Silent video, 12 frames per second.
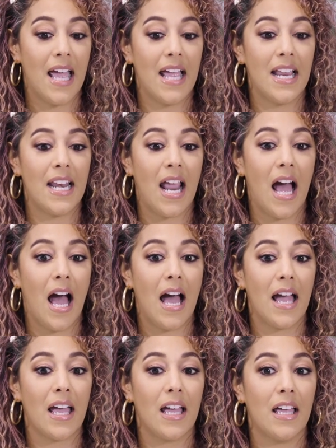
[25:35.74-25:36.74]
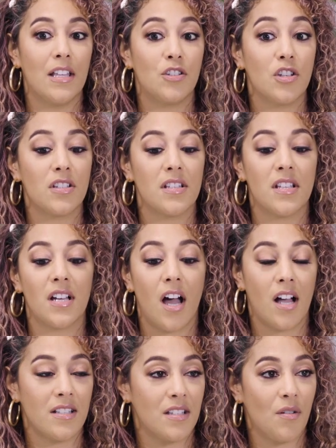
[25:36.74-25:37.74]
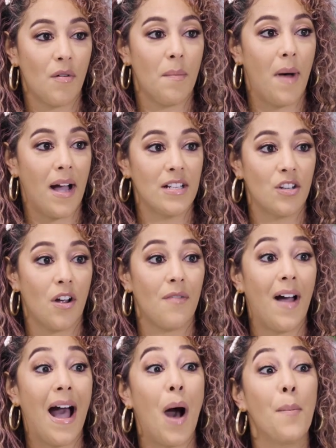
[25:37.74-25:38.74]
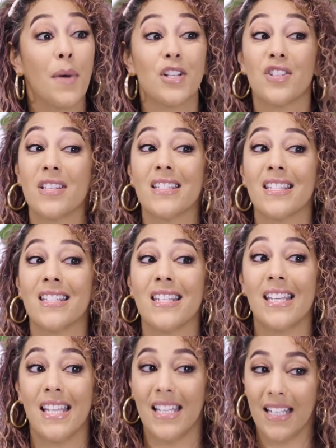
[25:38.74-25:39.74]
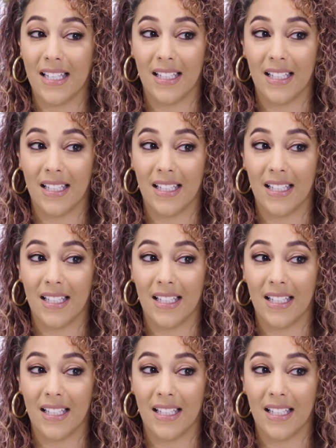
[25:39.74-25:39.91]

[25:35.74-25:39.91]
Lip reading: And it just is a constant reminder of how much this is needed.